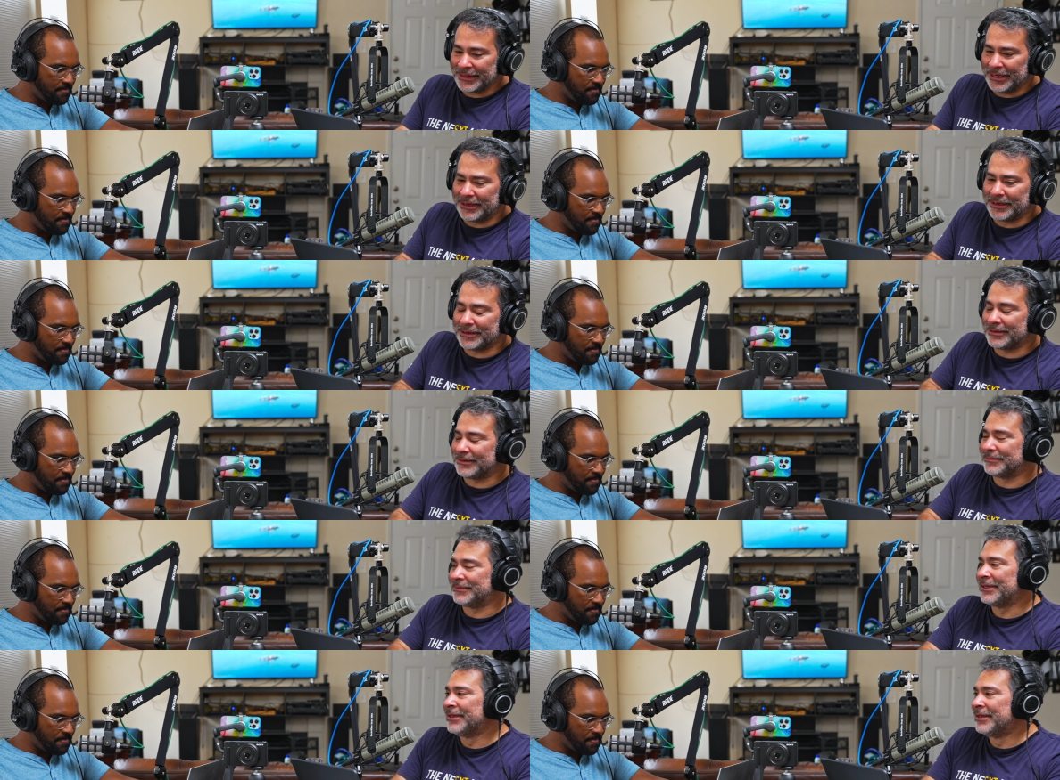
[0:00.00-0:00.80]

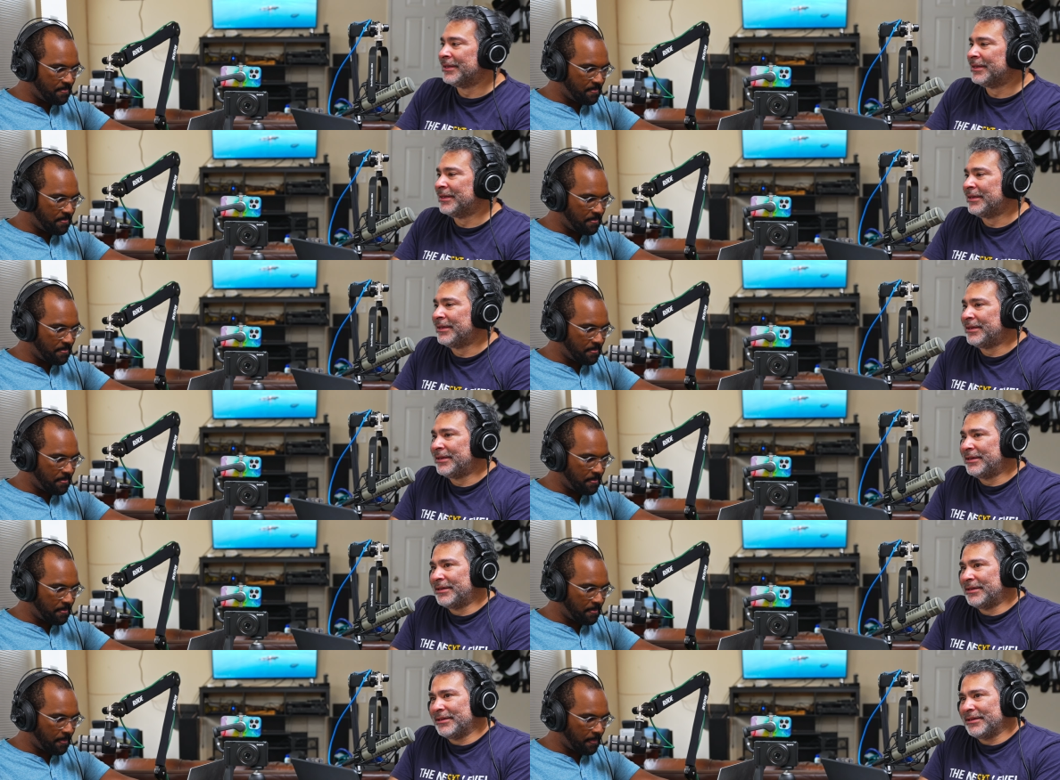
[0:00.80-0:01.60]
Speaker 1: Um,
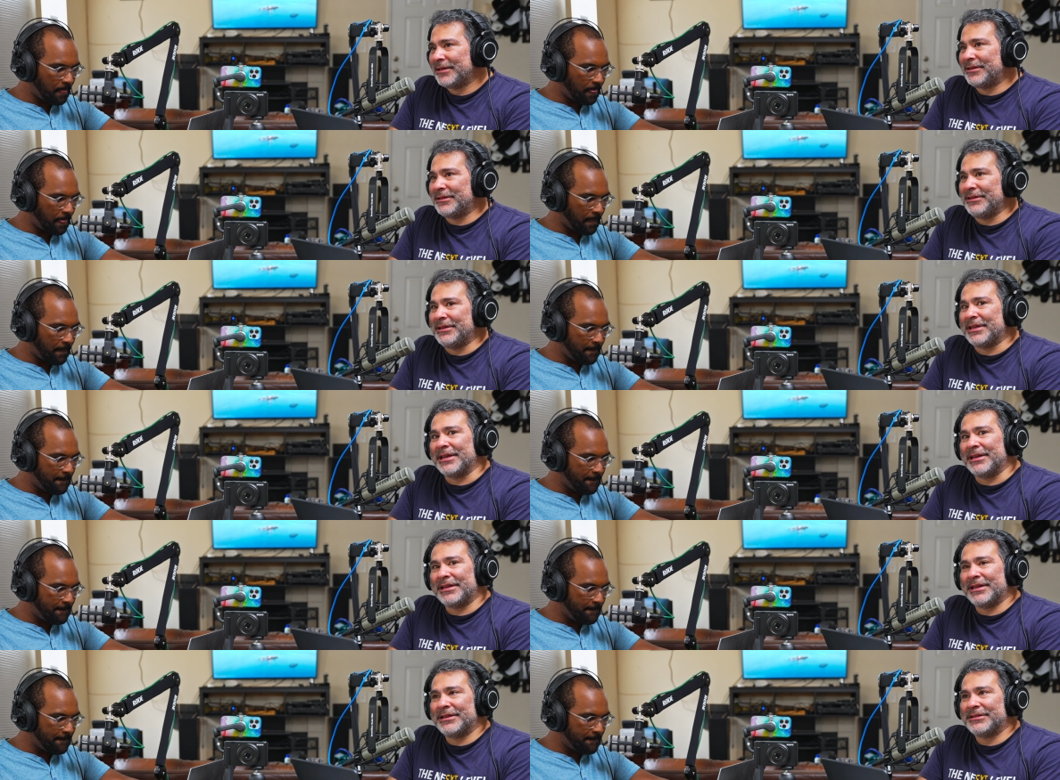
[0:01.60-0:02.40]
you know, you
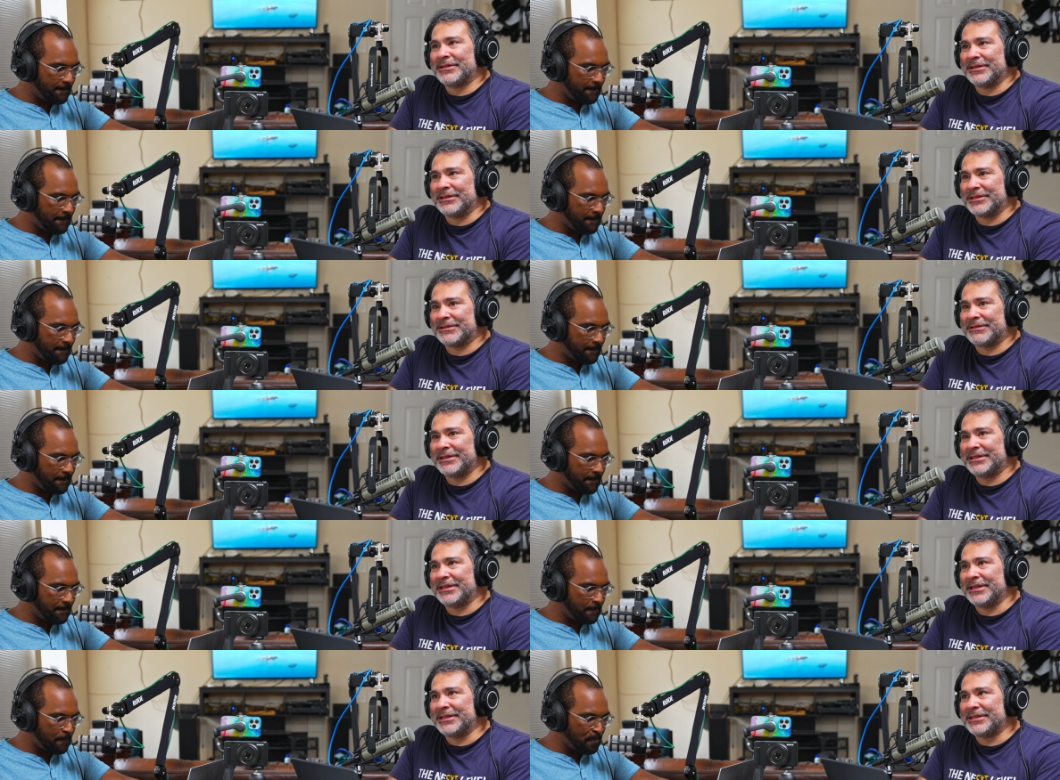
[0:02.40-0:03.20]
can get into those
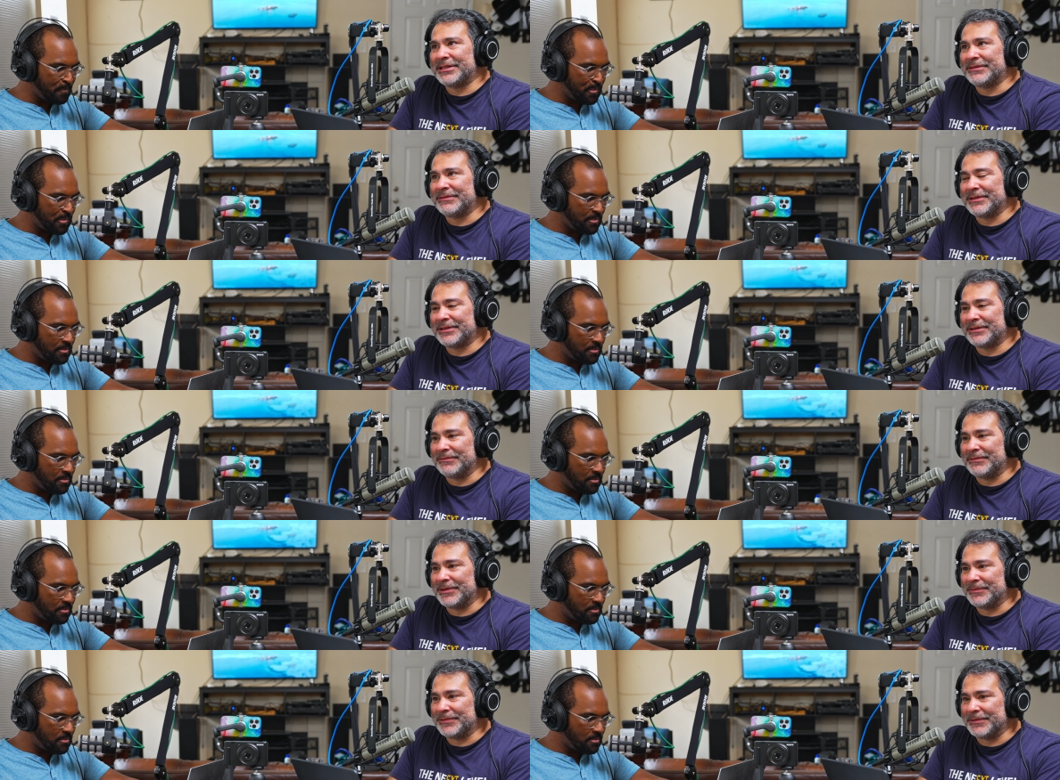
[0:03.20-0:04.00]
crazy lenses with
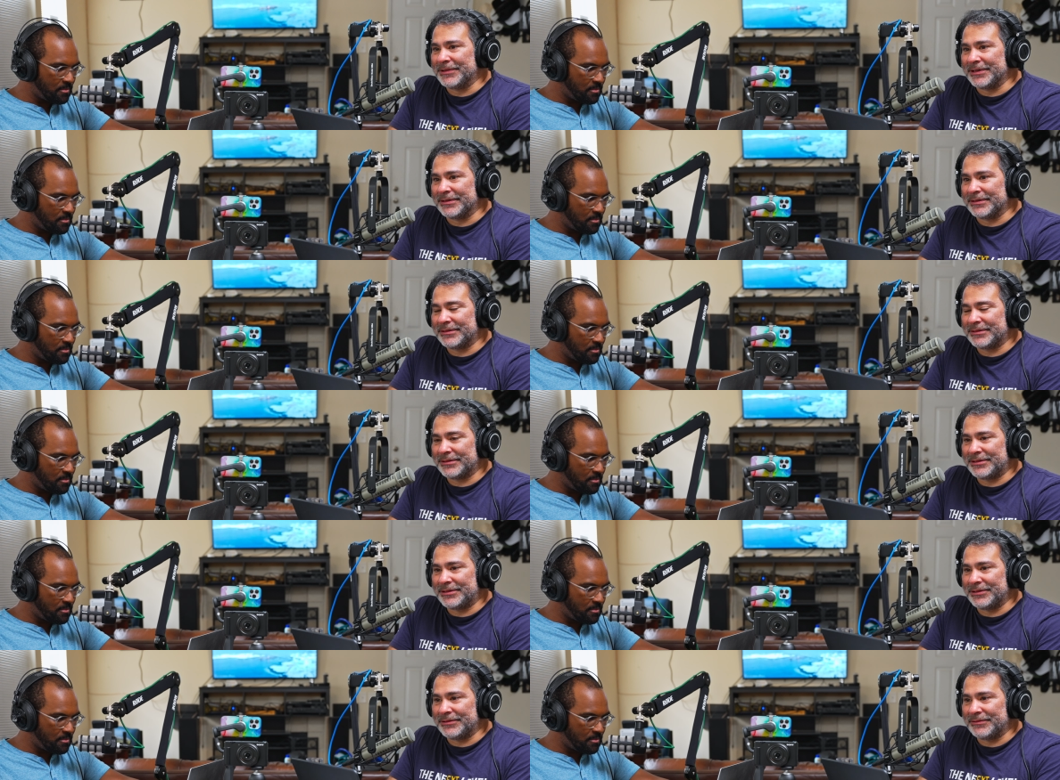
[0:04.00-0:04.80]
point.
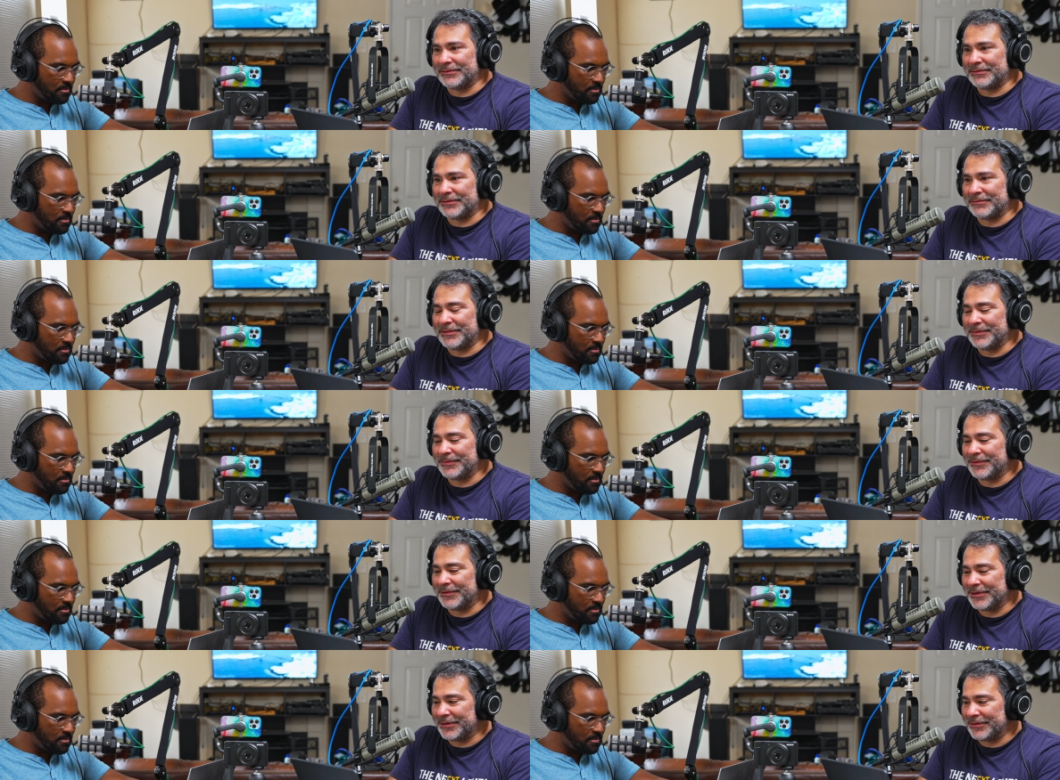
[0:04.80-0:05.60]
1.2 or
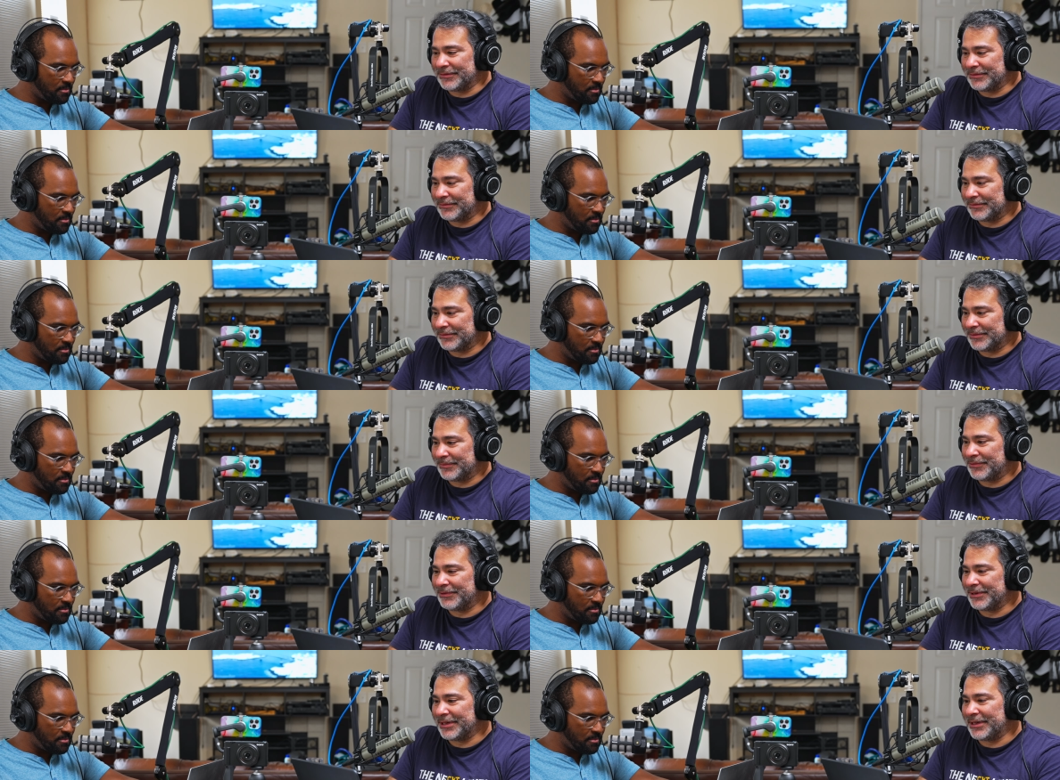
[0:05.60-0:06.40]
1.0 or
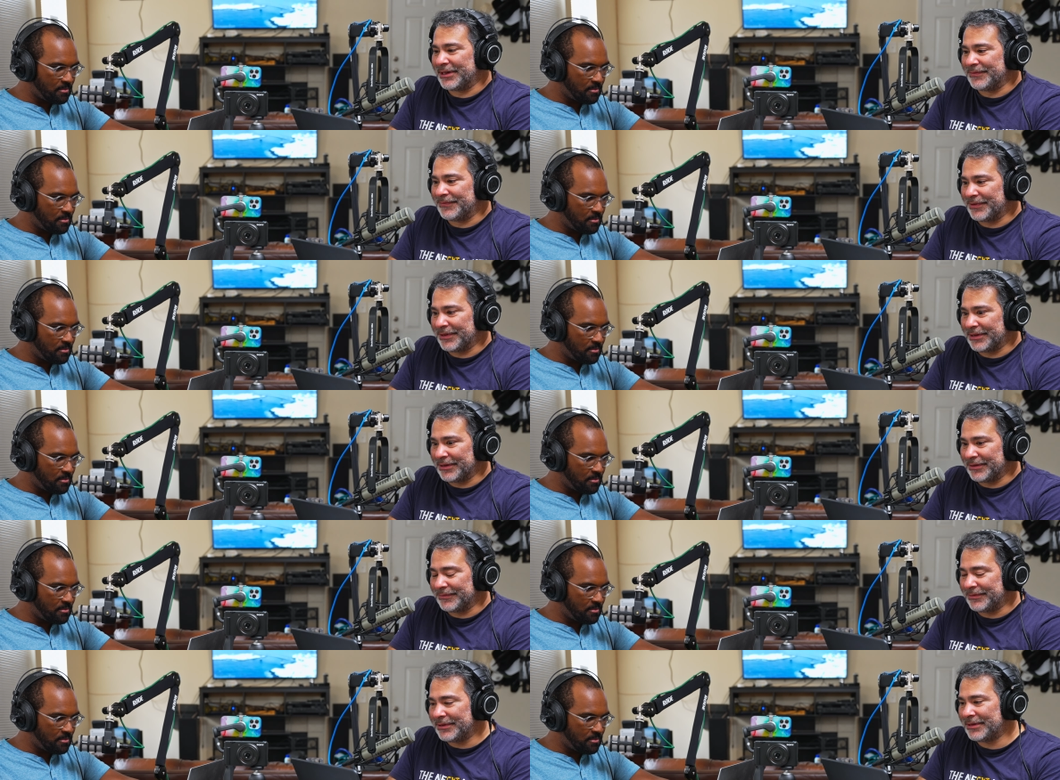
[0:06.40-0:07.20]

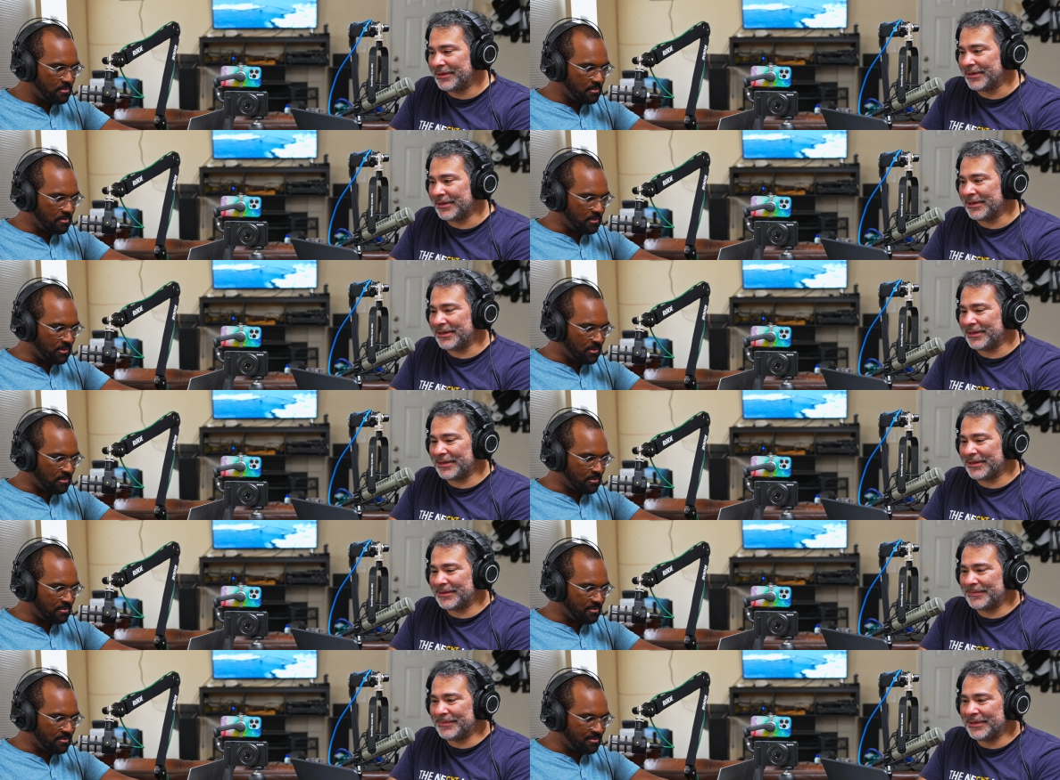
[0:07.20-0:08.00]
0.95.
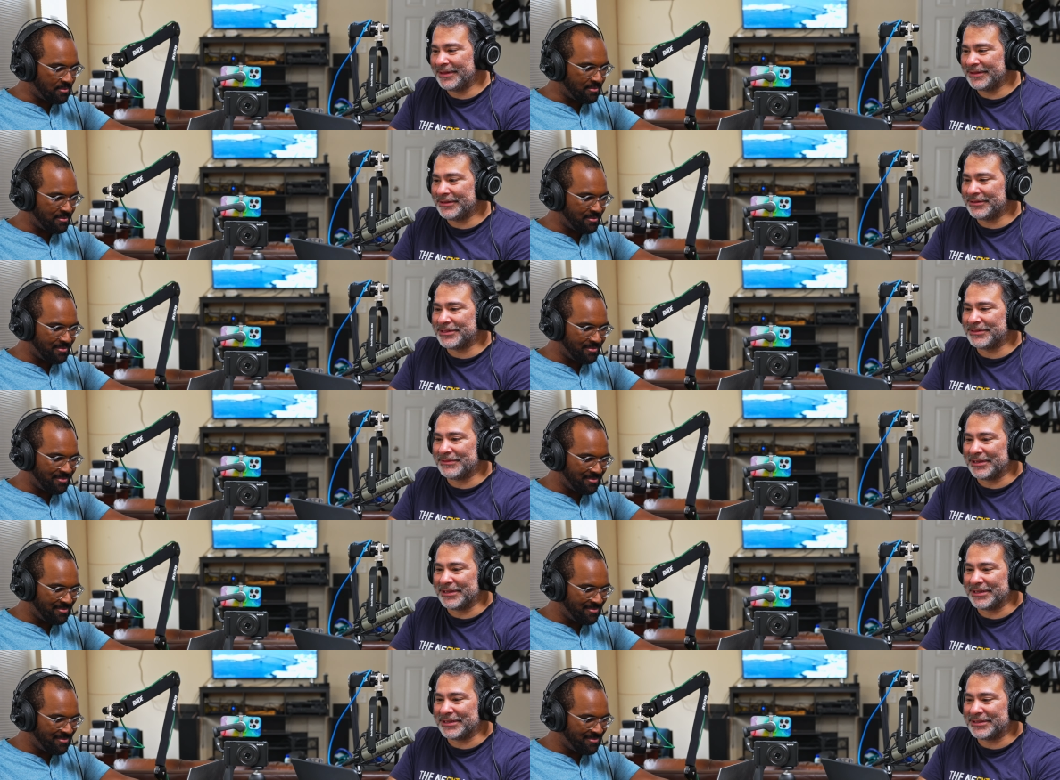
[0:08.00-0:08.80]
Um, and those are
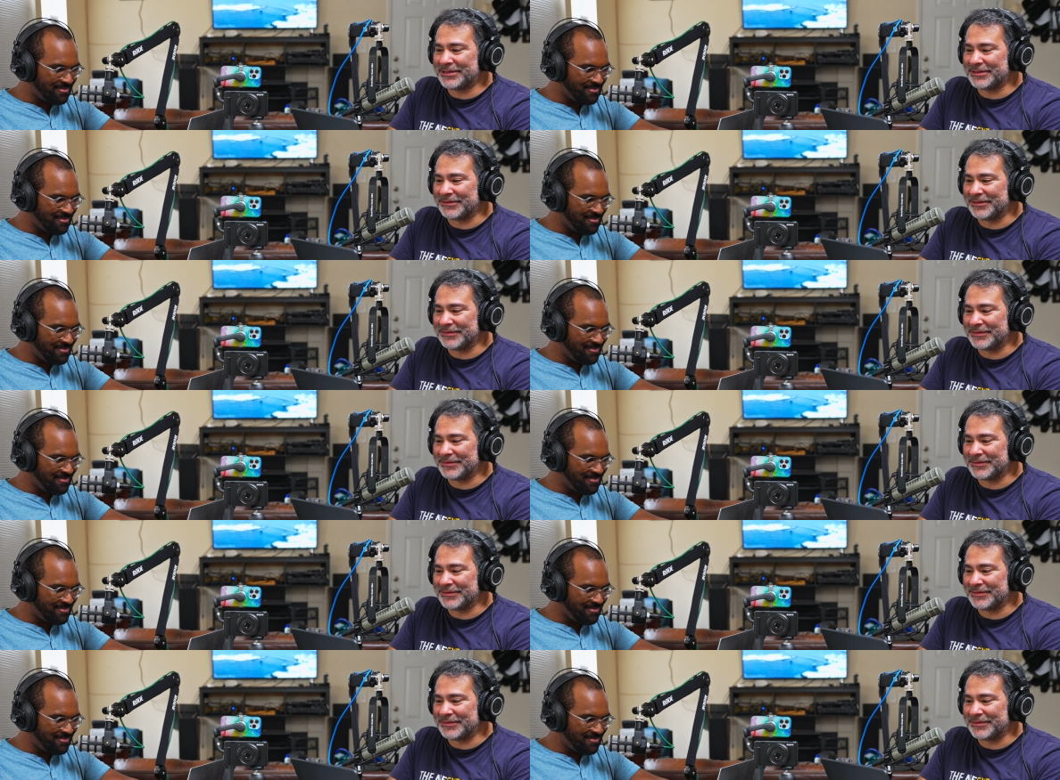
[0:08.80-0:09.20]
really sort